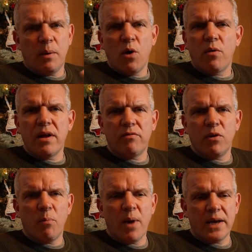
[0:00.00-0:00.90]
I already
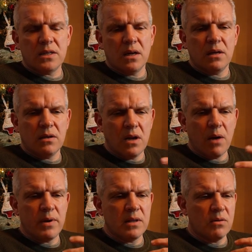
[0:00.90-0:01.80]
feel better
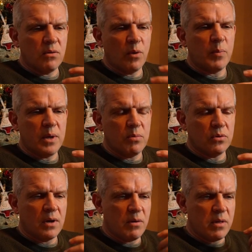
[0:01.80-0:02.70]
knowing that other
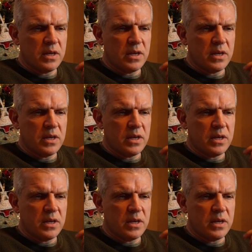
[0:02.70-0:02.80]
people know that